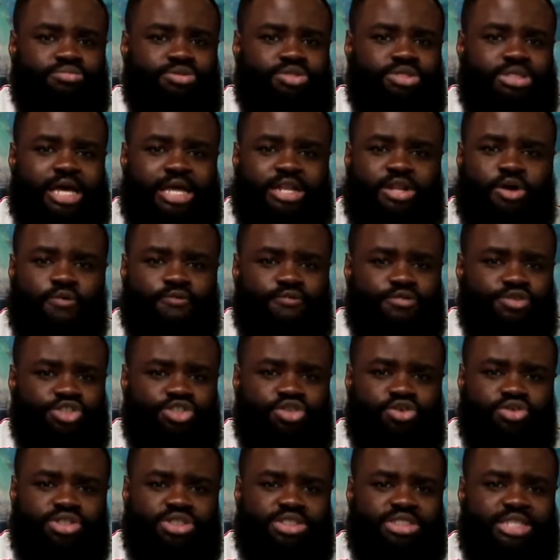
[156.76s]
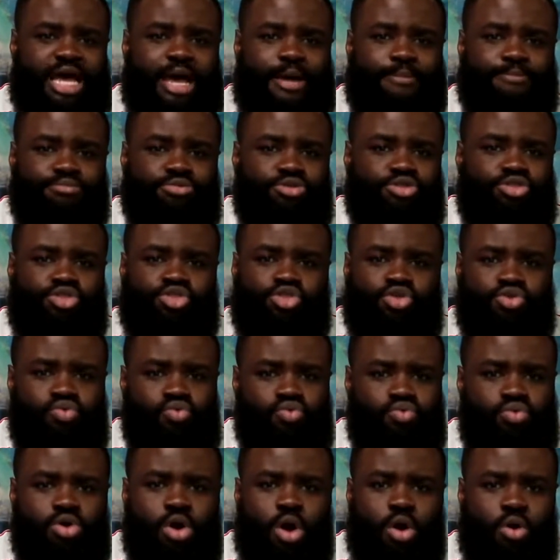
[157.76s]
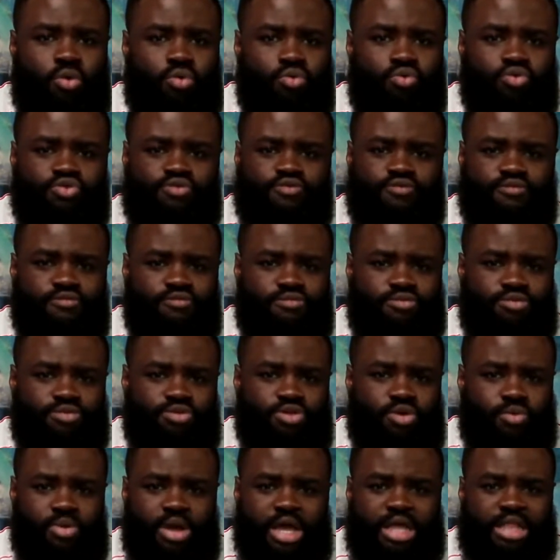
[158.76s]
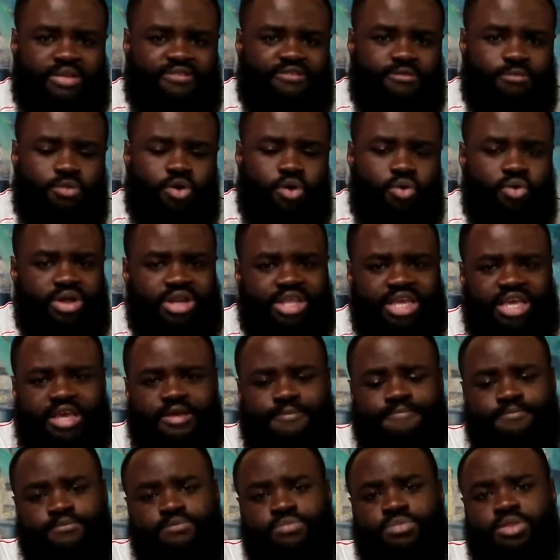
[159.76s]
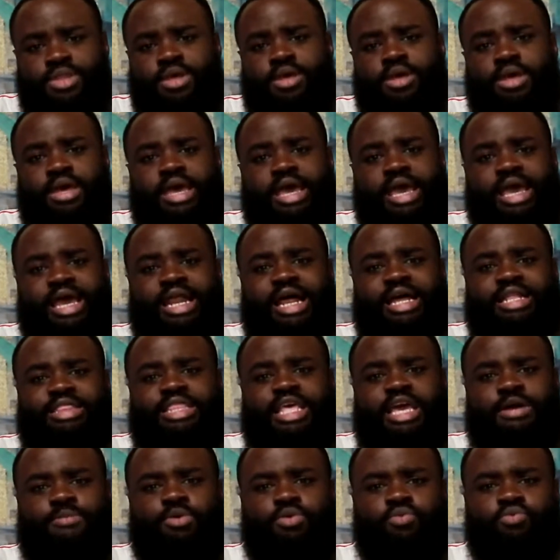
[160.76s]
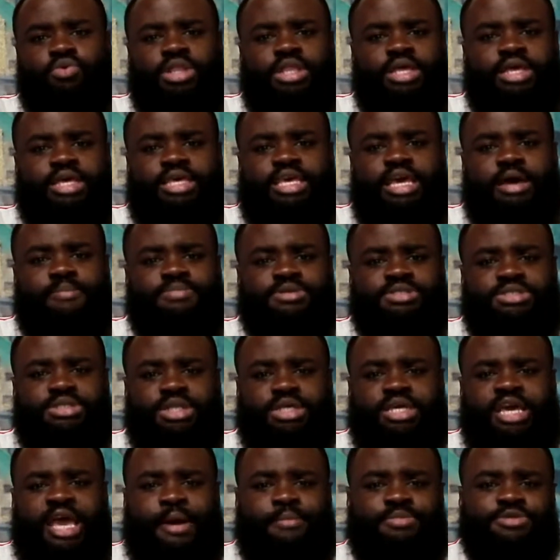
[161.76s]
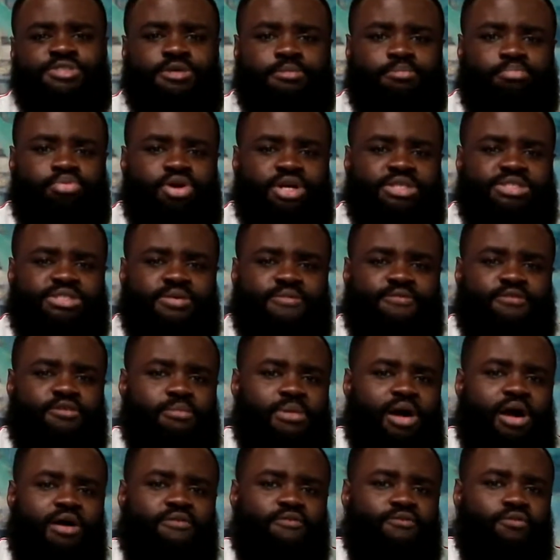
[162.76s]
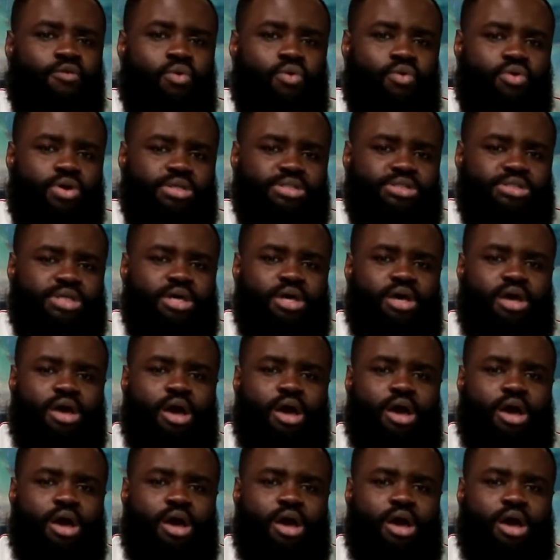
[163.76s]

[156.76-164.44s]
I know for sure, stopped 2 goals directly from going in. And I think what really kept us in the game was the pressing from our forwards.